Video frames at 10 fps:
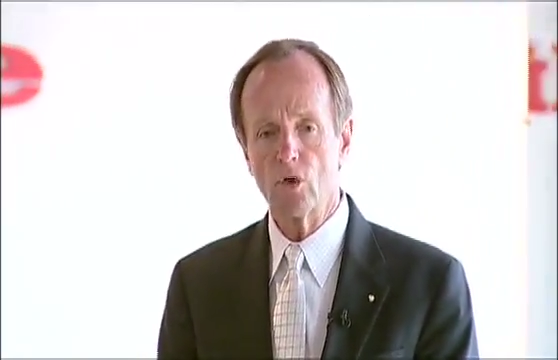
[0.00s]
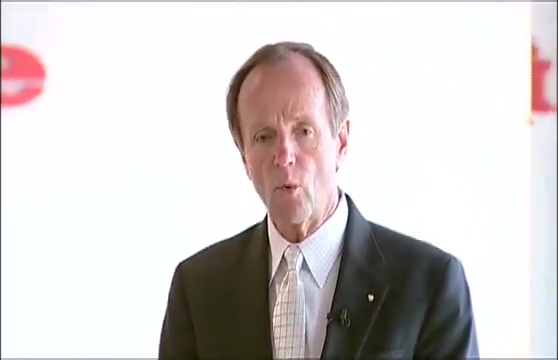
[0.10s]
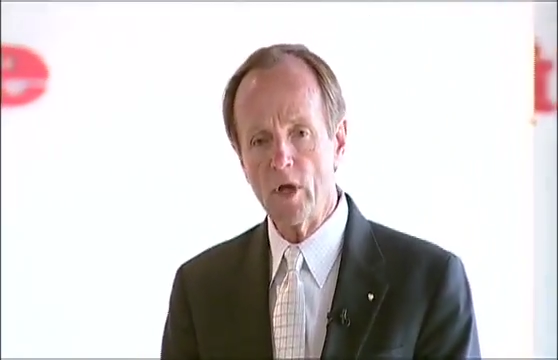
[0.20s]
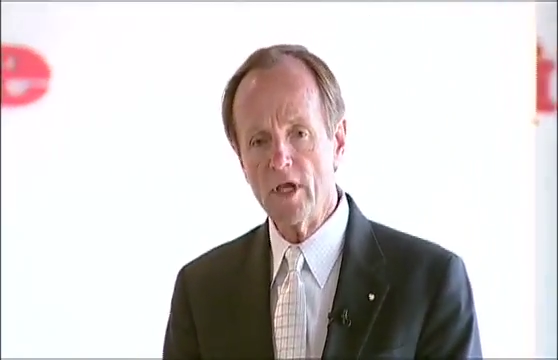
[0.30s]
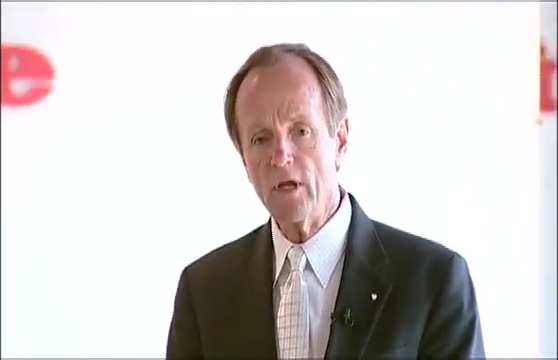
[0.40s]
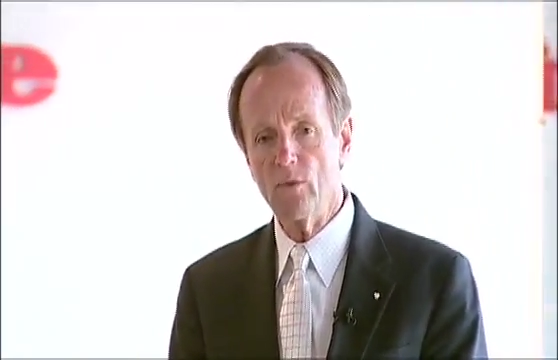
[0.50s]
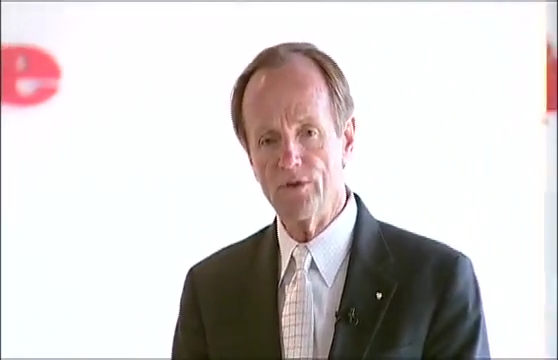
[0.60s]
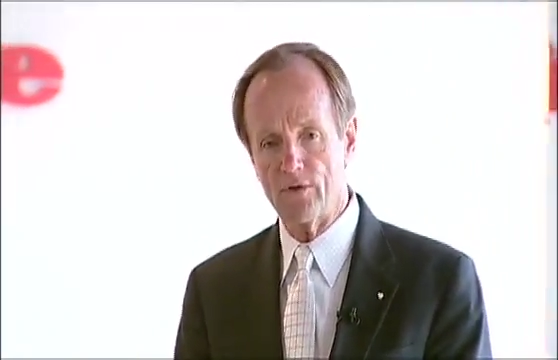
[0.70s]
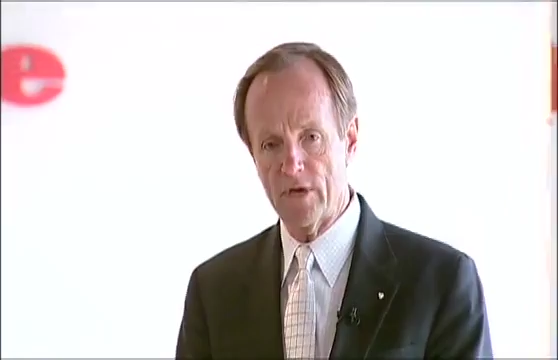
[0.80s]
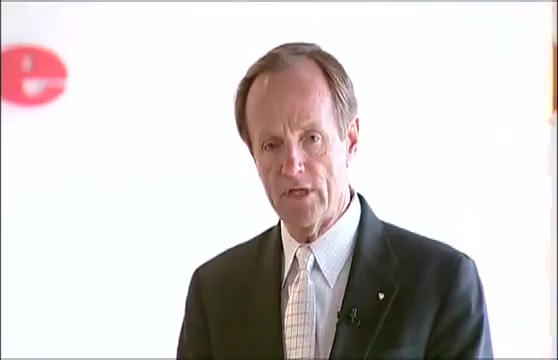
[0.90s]
So as you're
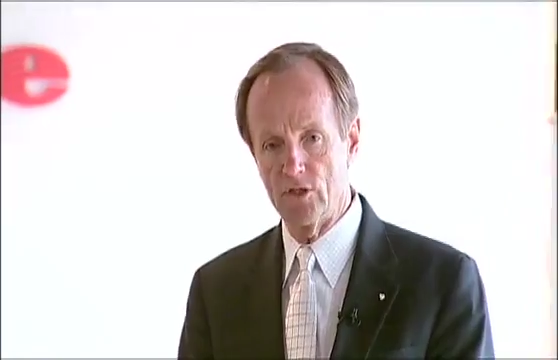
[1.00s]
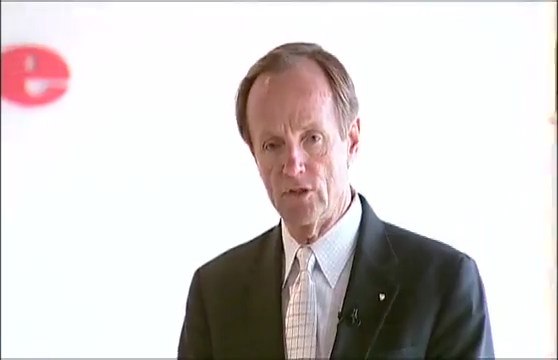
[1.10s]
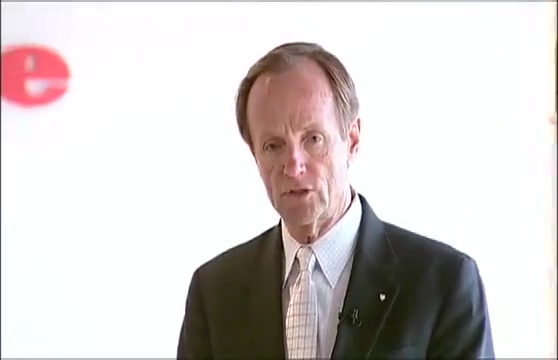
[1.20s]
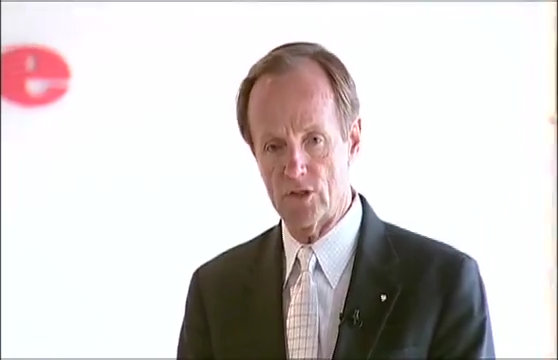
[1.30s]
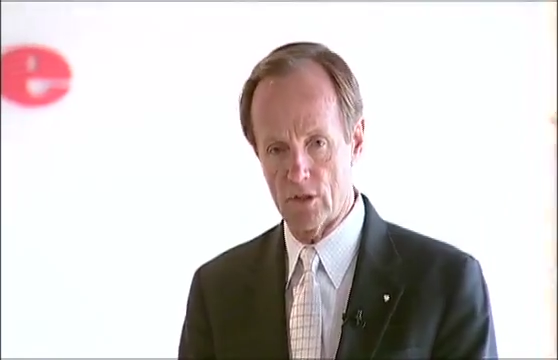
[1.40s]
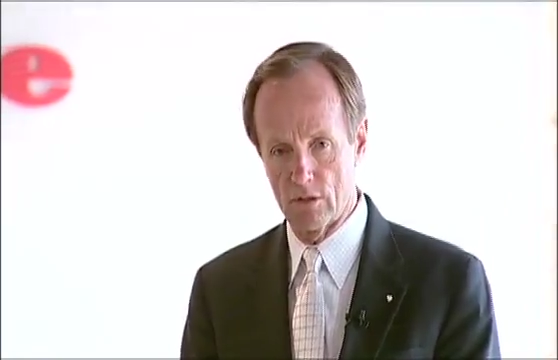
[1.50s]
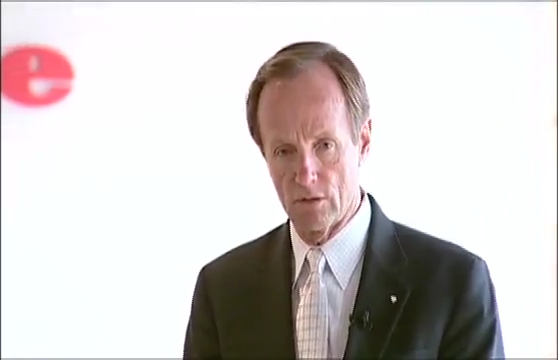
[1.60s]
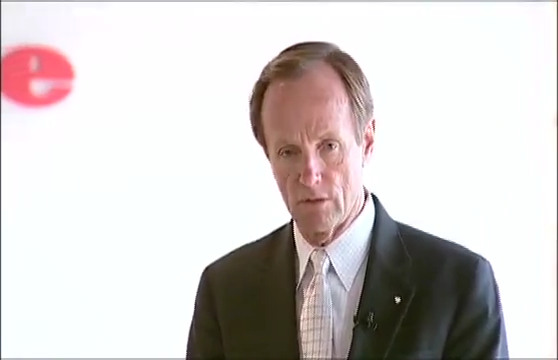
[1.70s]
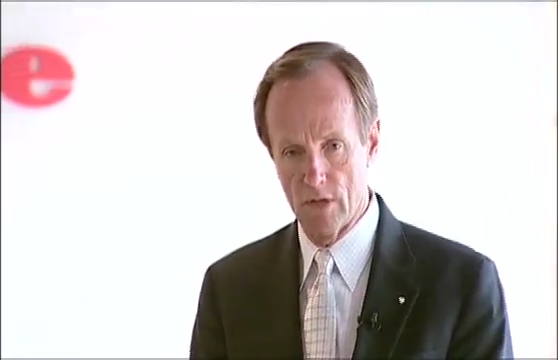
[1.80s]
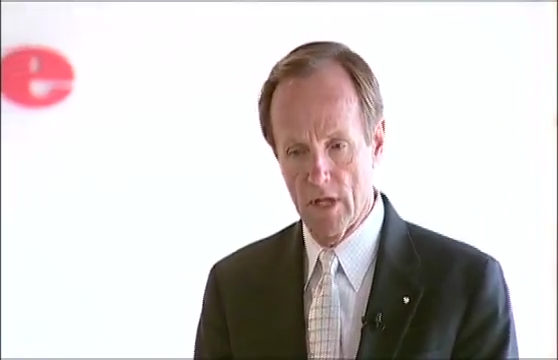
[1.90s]
working with your end
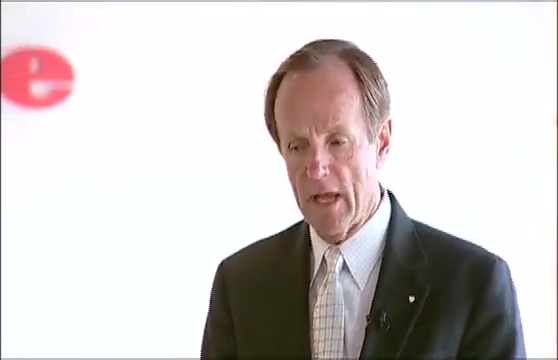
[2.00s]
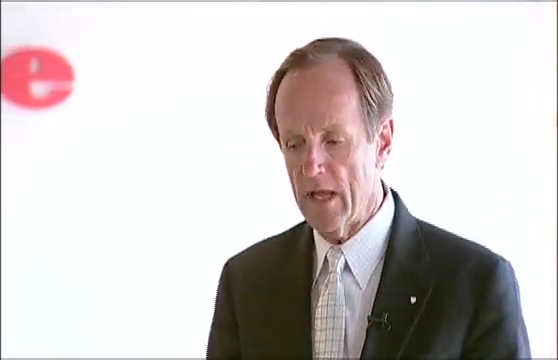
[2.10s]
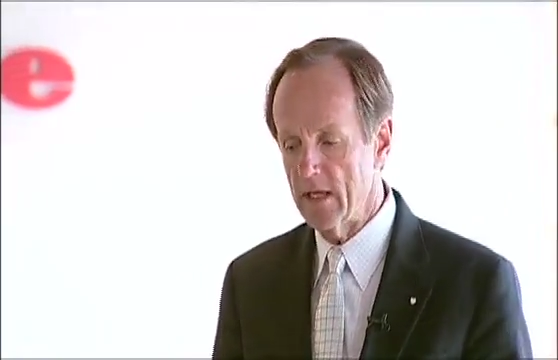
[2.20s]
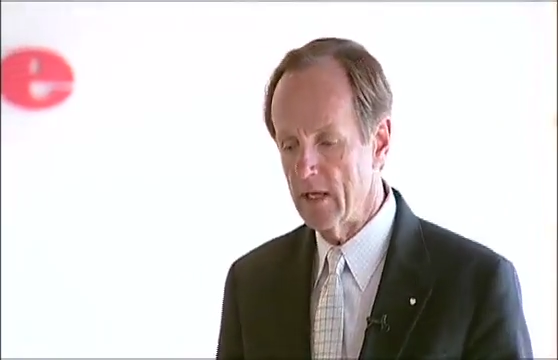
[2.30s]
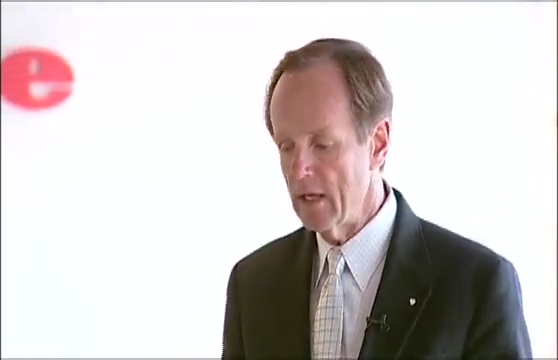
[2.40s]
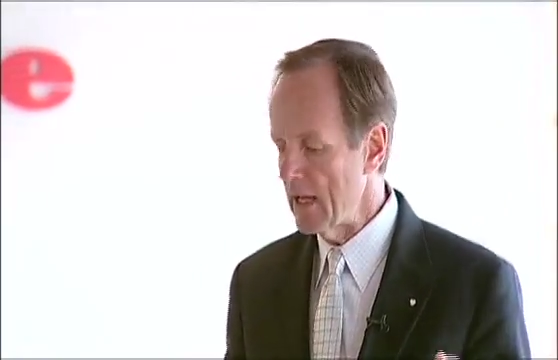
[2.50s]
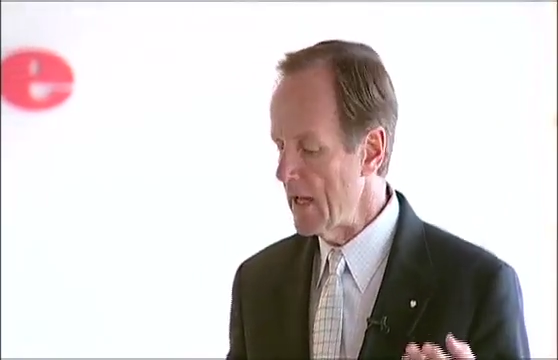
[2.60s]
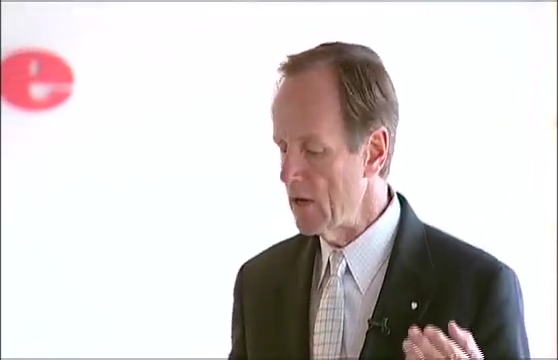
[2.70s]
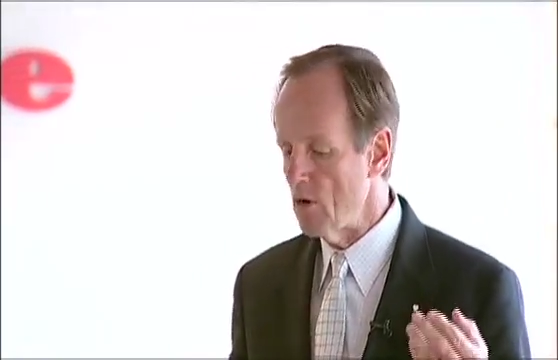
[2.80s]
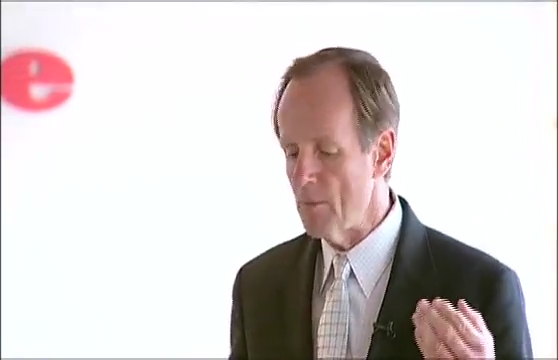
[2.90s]
user,
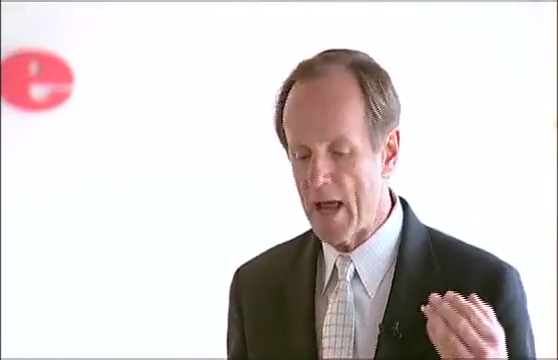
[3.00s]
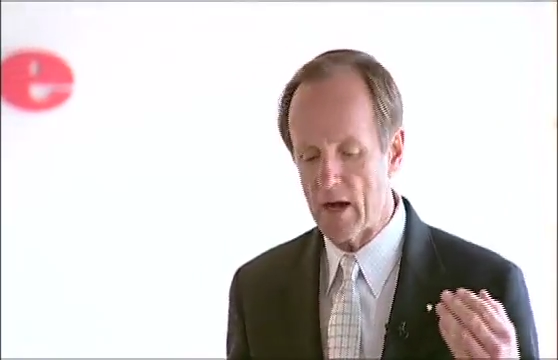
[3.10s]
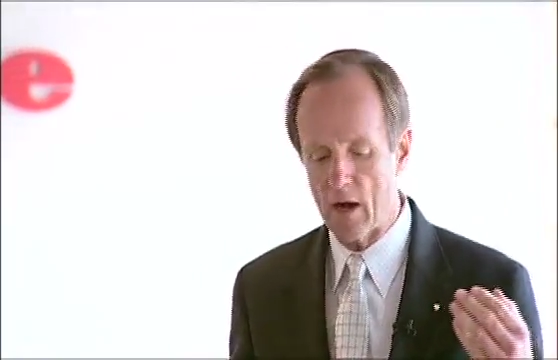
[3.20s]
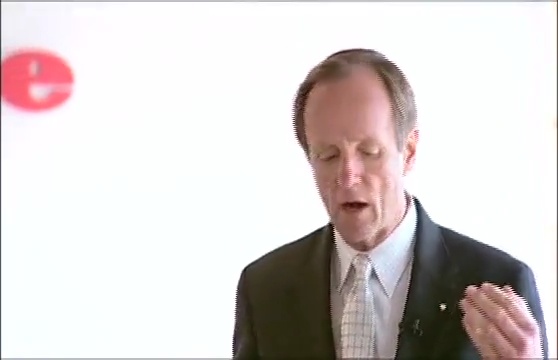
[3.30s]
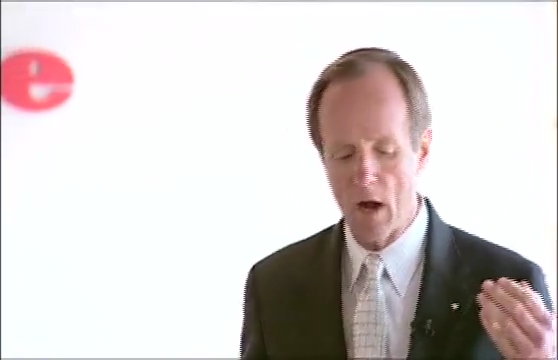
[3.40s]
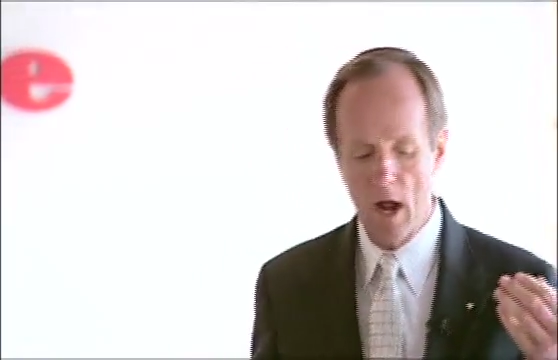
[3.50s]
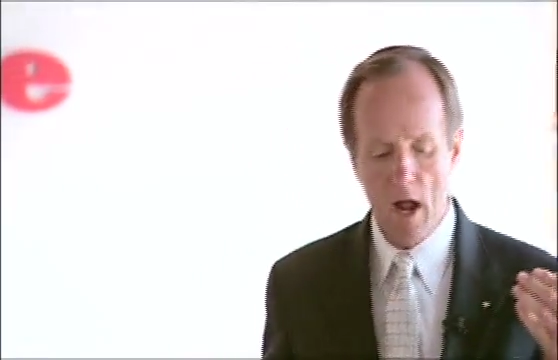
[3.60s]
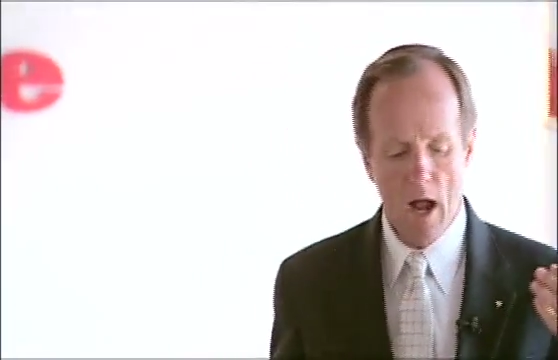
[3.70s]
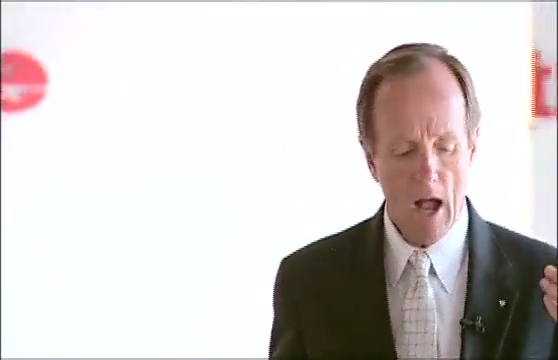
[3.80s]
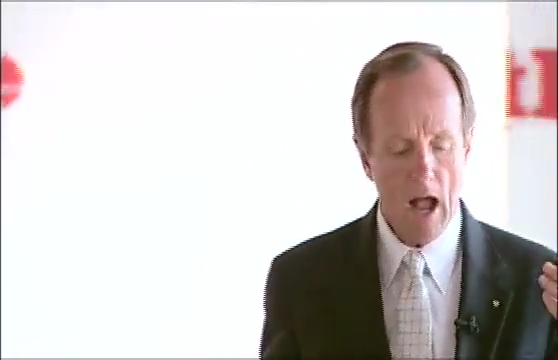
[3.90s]
and no
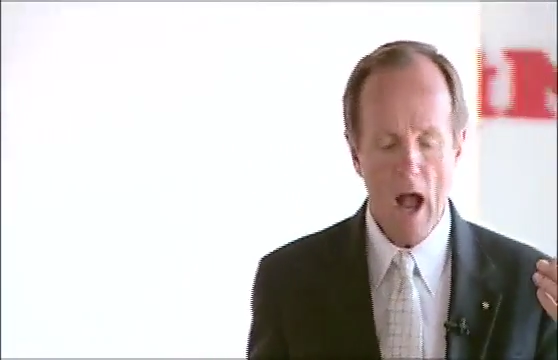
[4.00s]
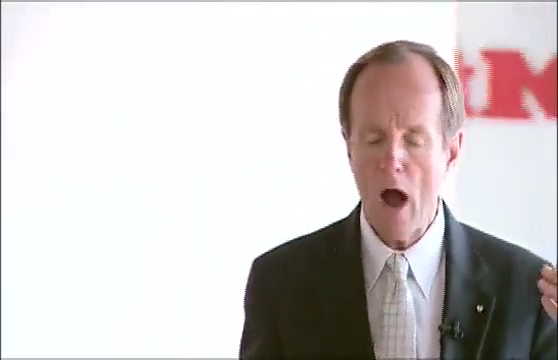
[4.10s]
matter